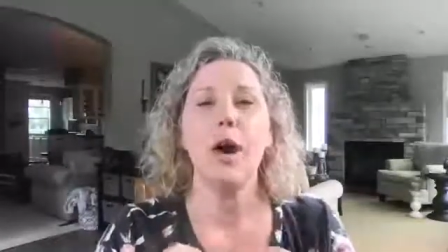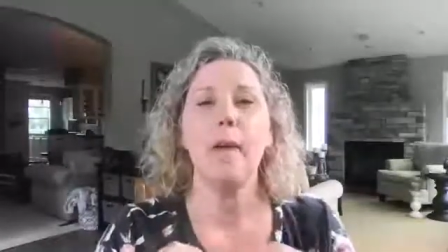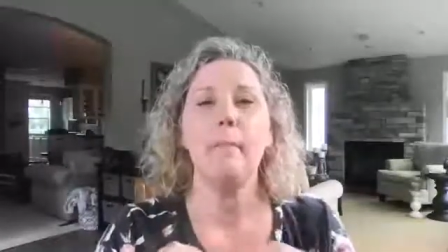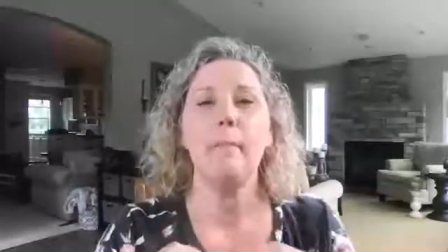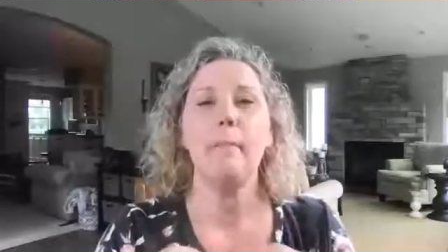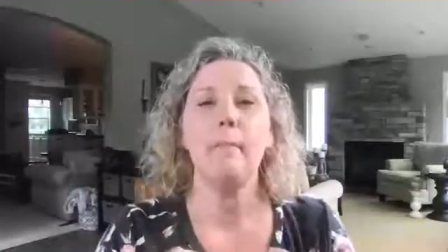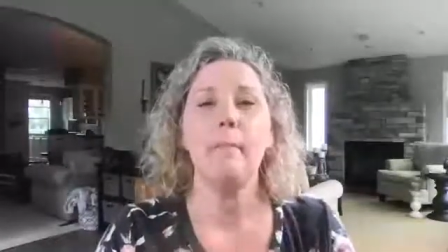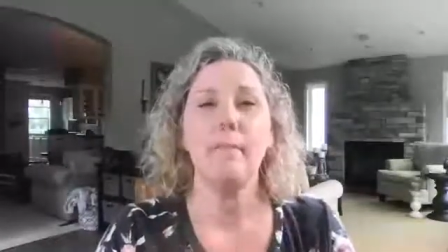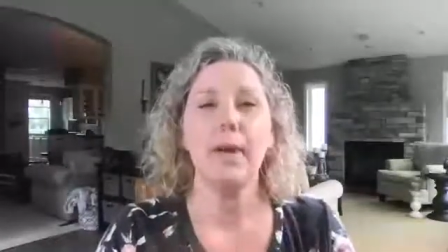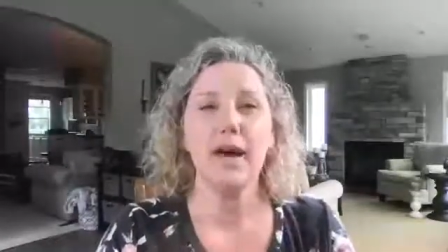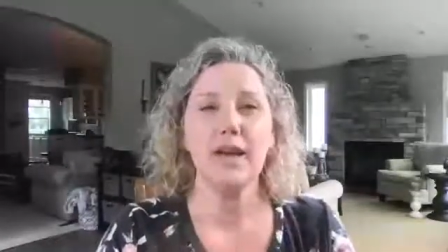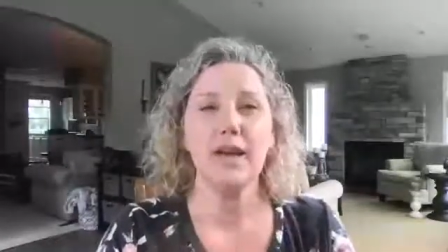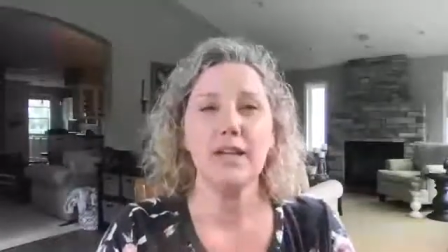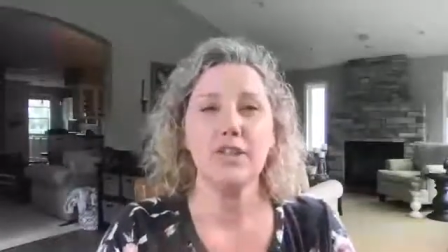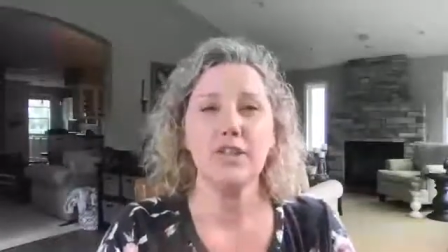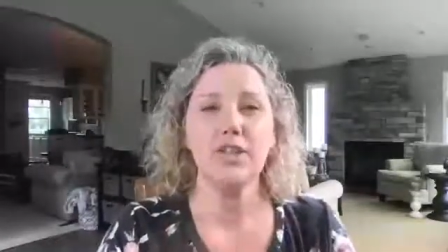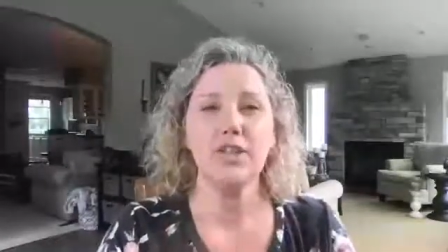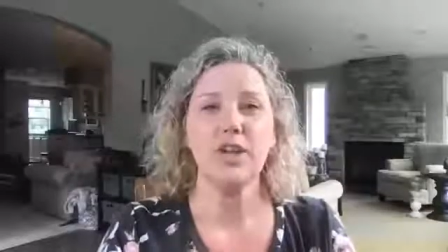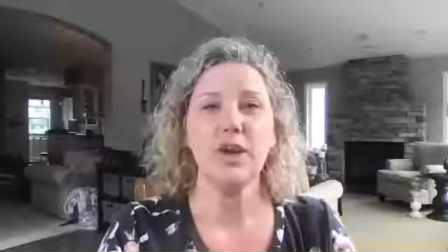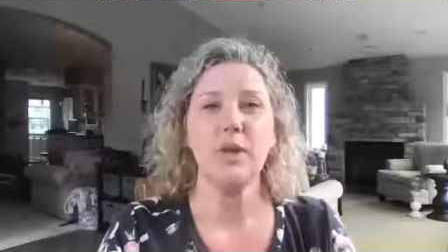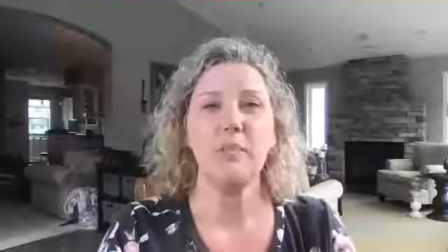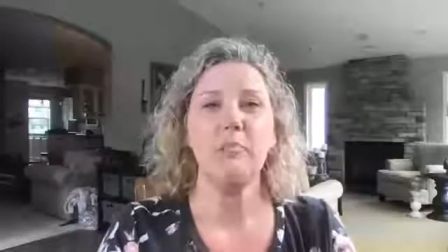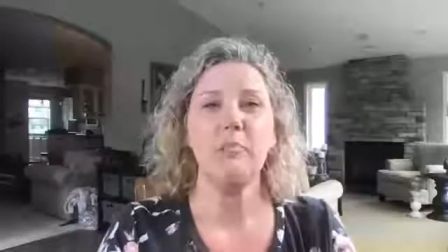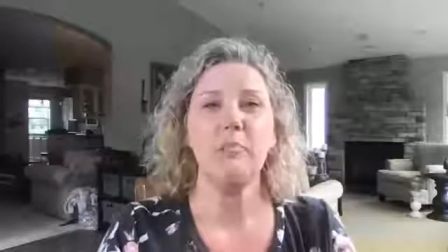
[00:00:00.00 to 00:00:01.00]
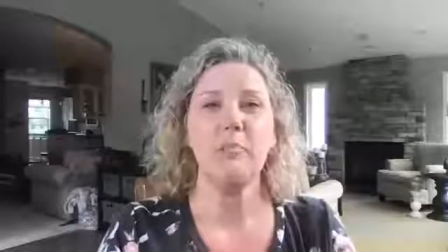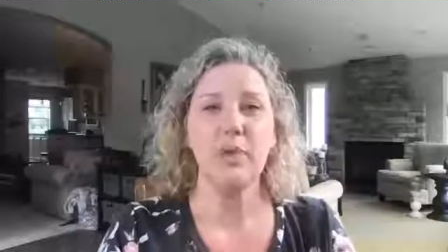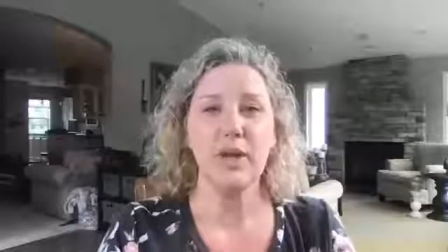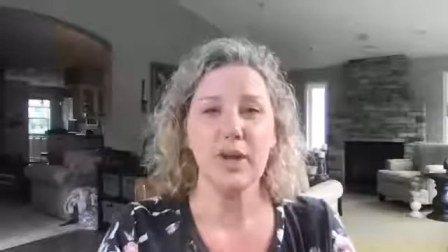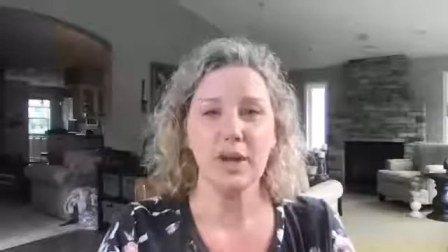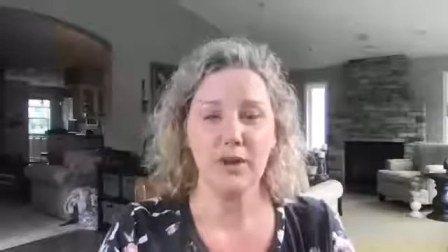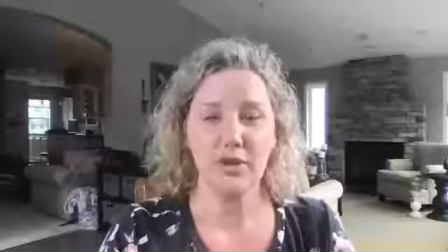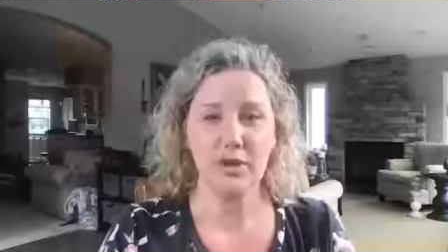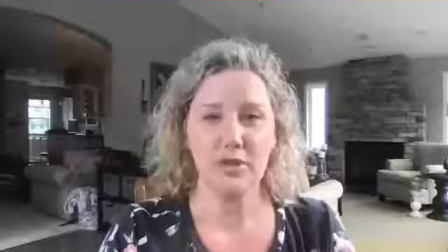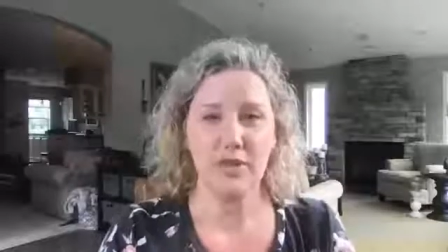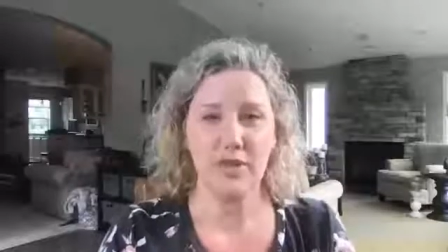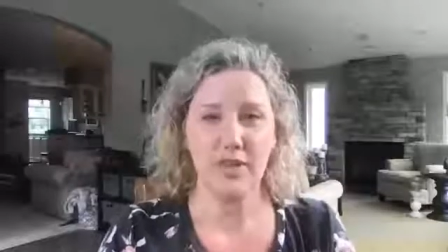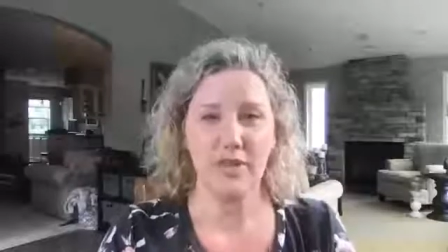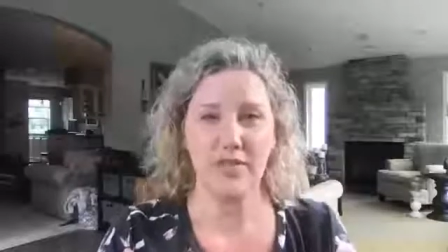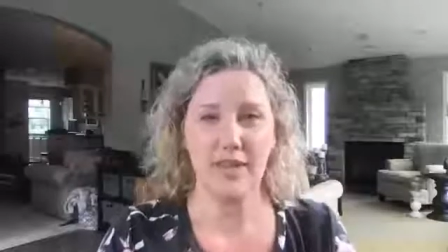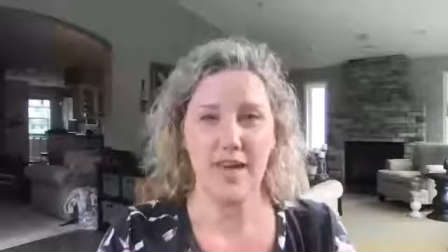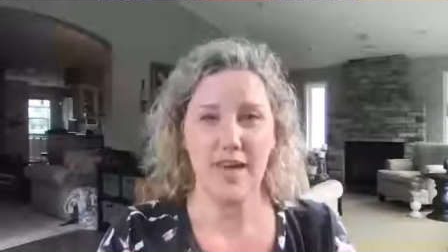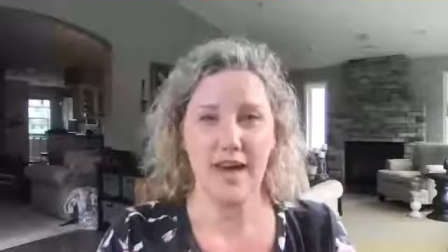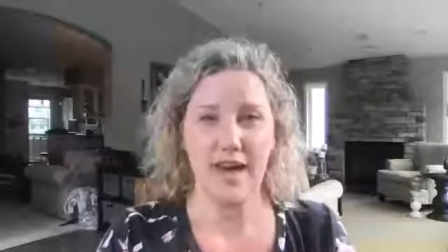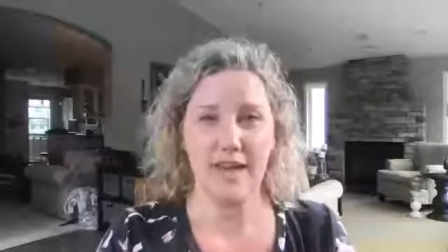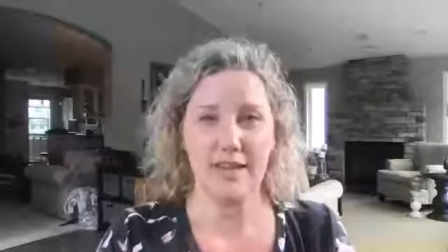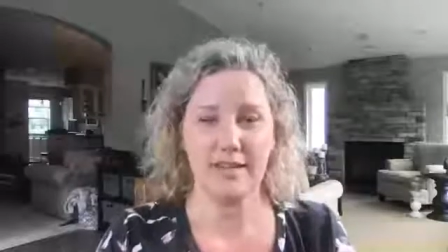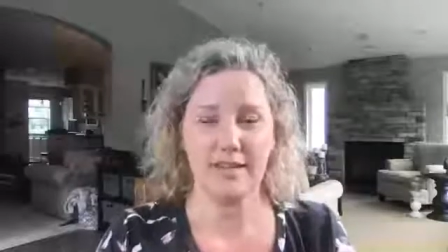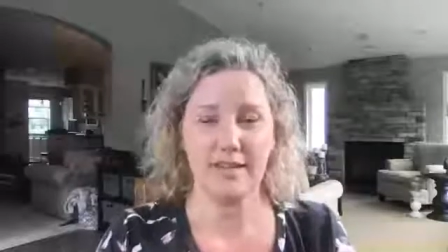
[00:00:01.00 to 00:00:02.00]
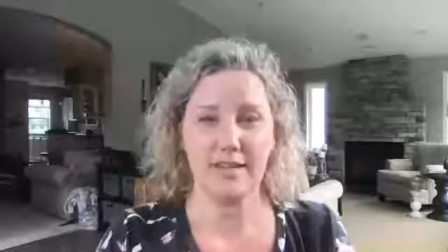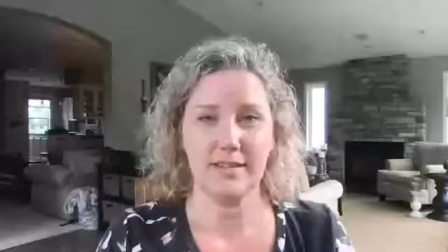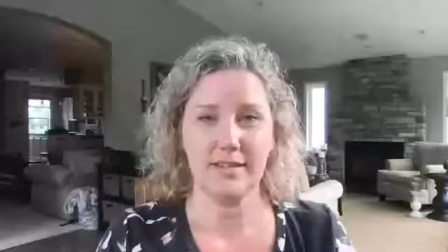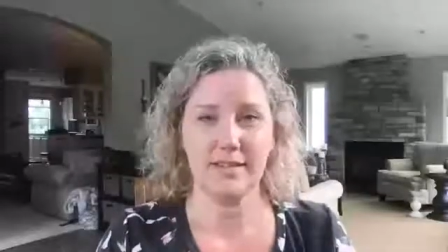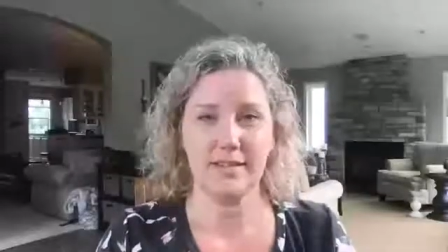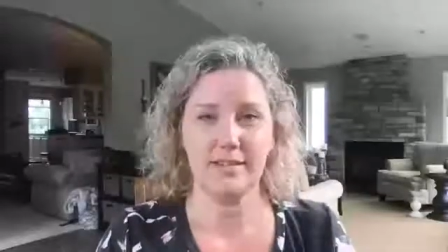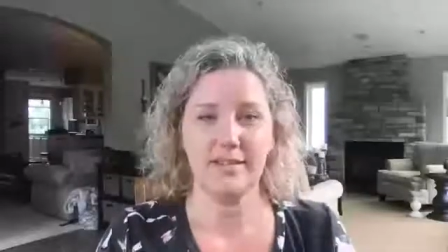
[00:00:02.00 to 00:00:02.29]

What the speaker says: much bigger than that.